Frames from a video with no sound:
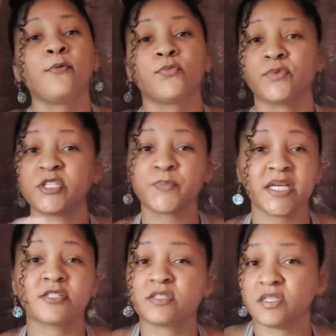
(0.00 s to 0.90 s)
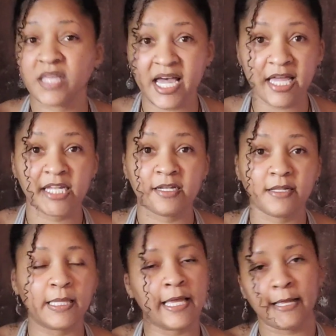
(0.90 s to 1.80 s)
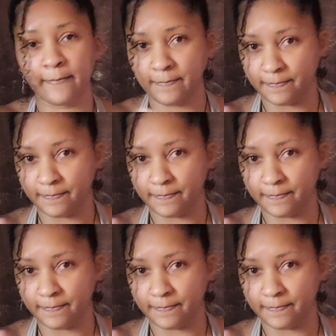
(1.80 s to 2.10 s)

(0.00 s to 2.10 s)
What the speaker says: Respects to that. Like,